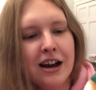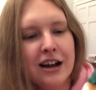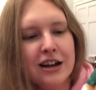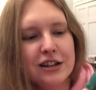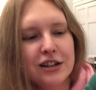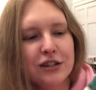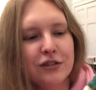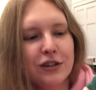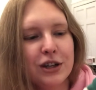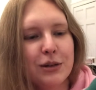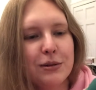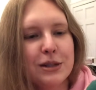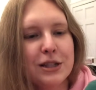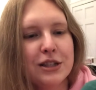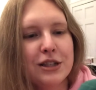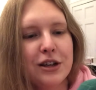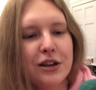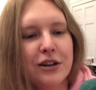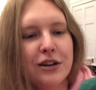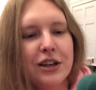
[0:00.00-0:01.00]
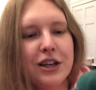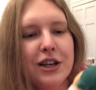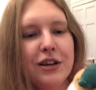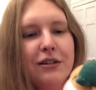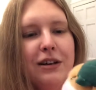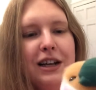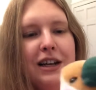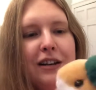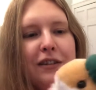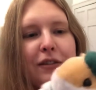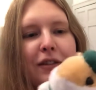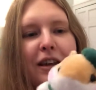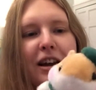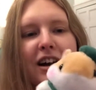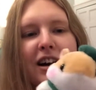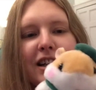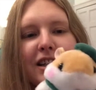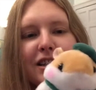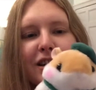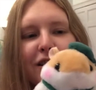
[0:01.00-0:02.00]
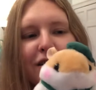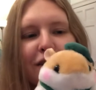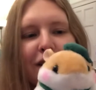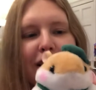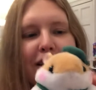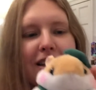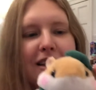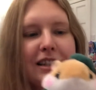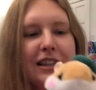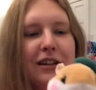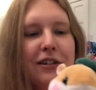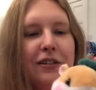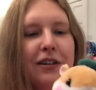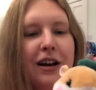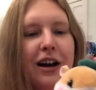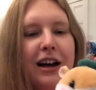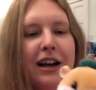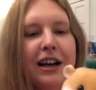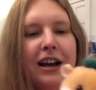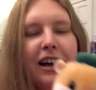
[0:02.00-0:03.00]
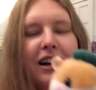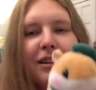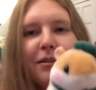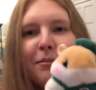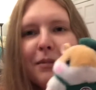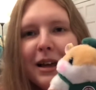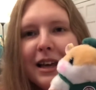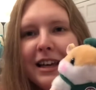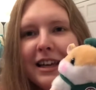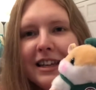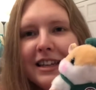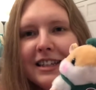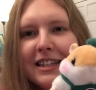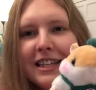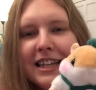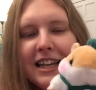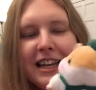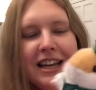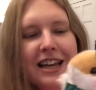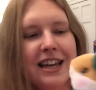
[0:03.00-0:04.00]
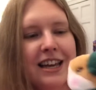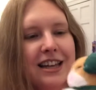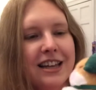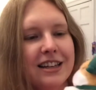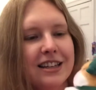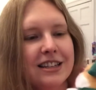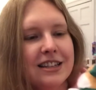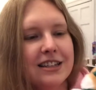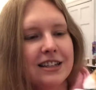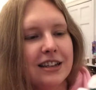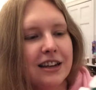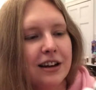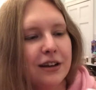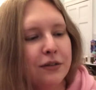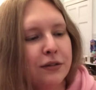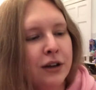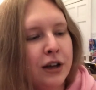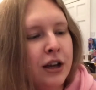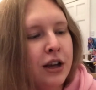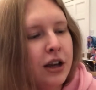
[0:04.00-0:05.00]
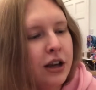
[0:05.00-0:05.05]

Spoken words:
I just thought it was so cute. I love the idea of like this little guy kind of making tea and stuff.